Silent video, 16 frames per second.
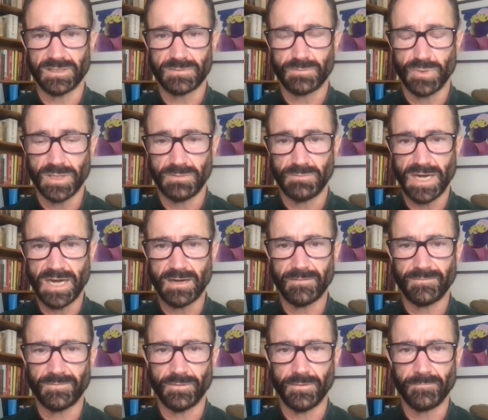It's pretty
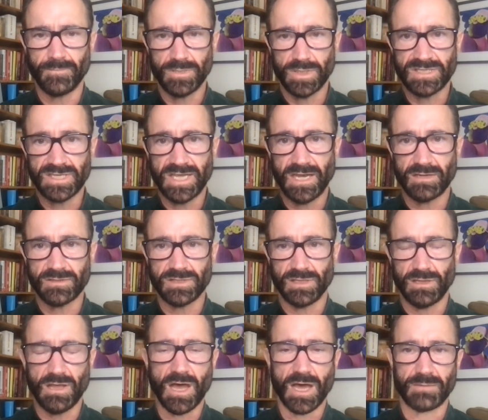powerful. What scares a
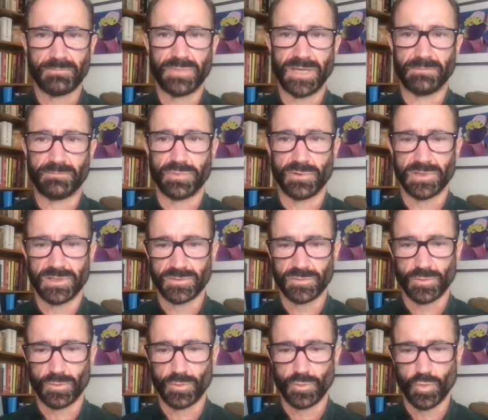lot of people is,
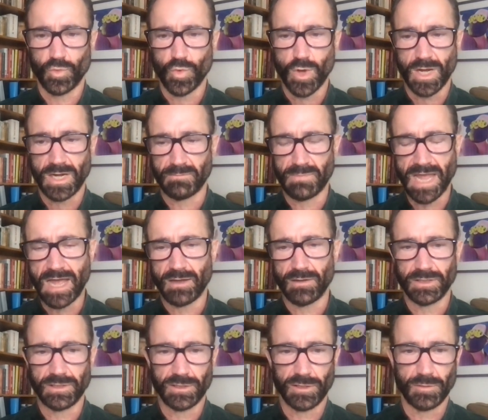well, what
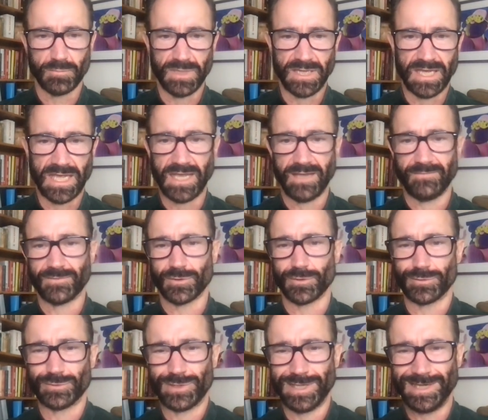about, you know,
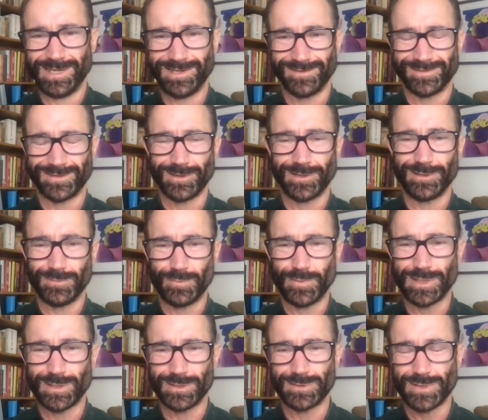behavioral genes? And are
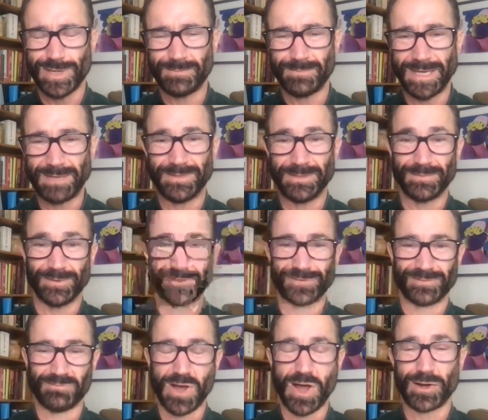we going to try and make people
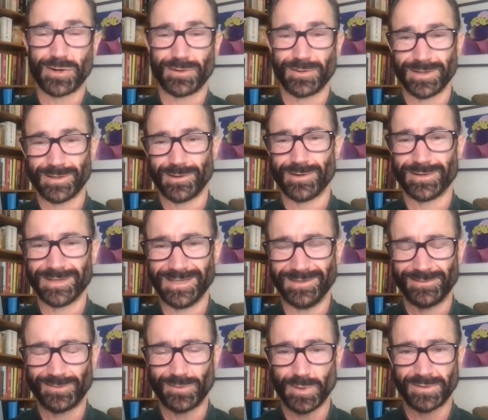smarter and all
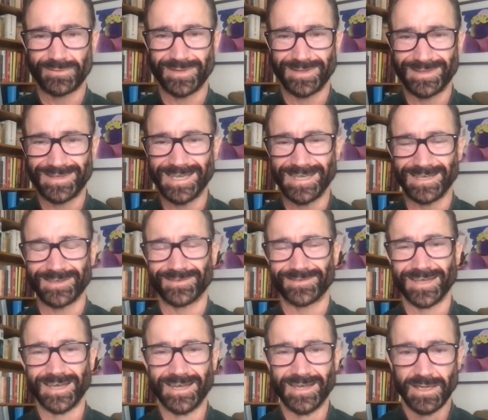these sorts of
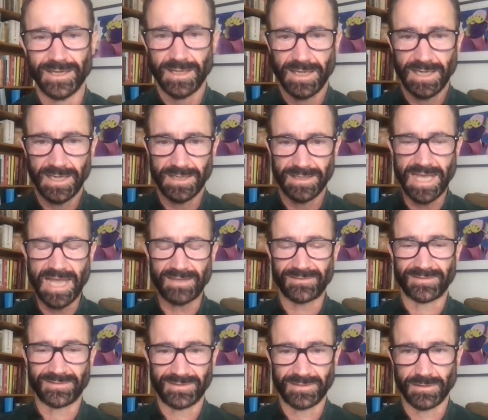things? And
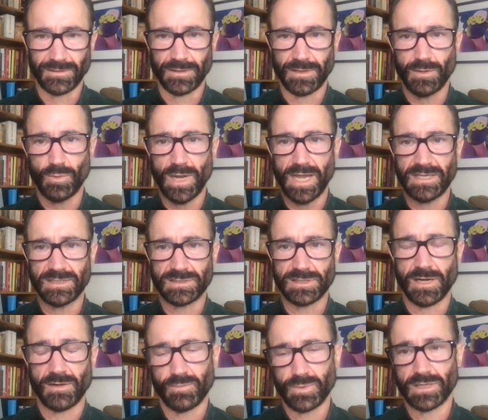that's still a ways
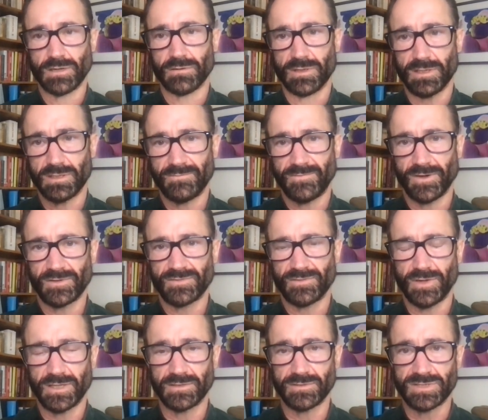off. We don't, first of
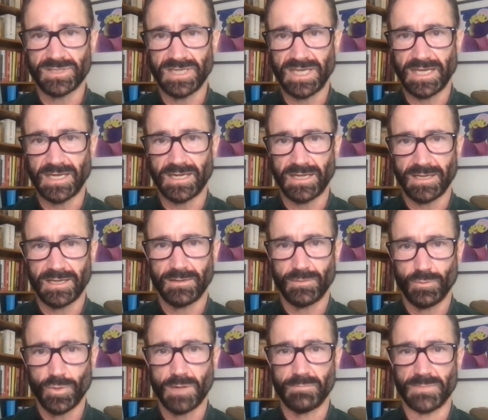all, understand
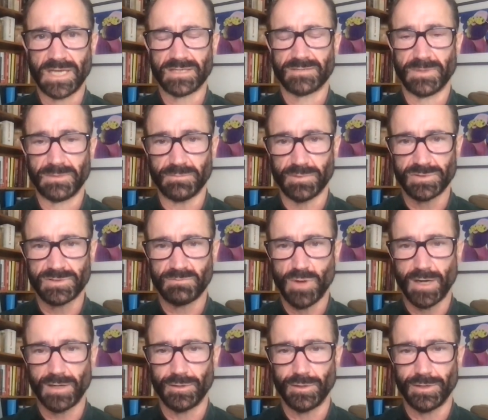what makes people
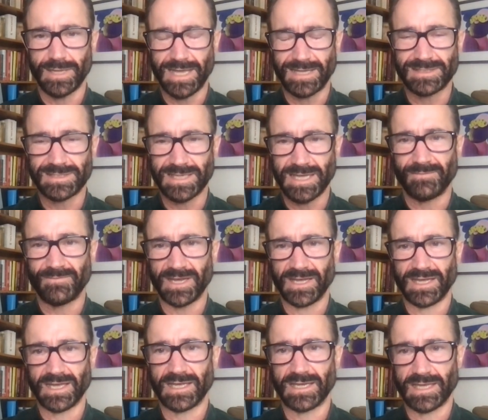smart and all that stuff
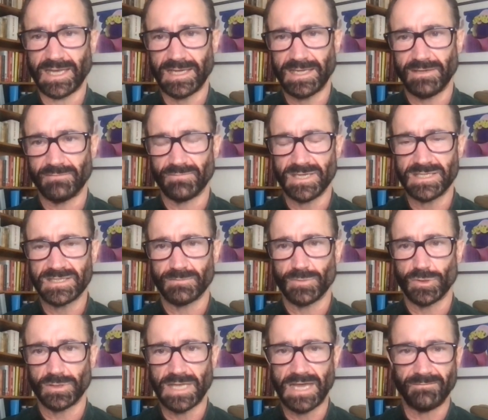at any
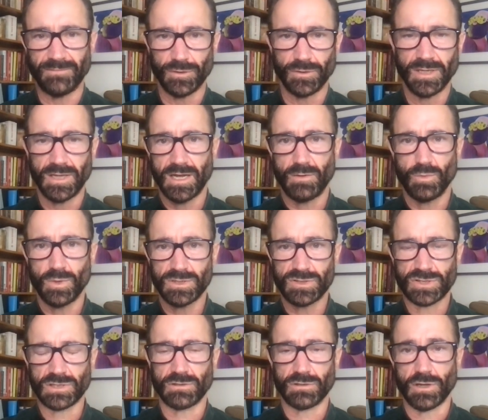reasonable level.
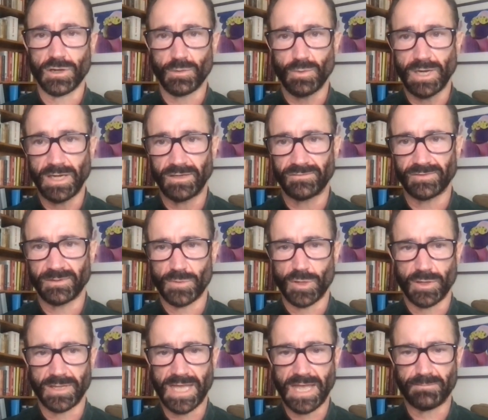Still a long ways from
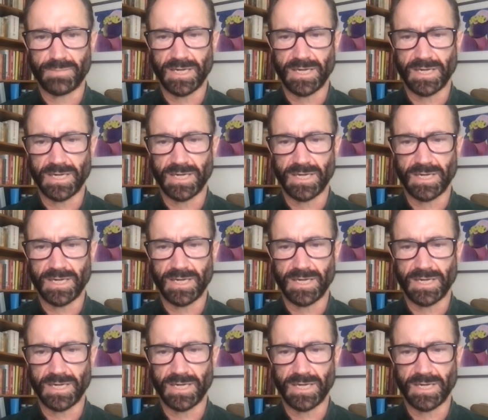all that.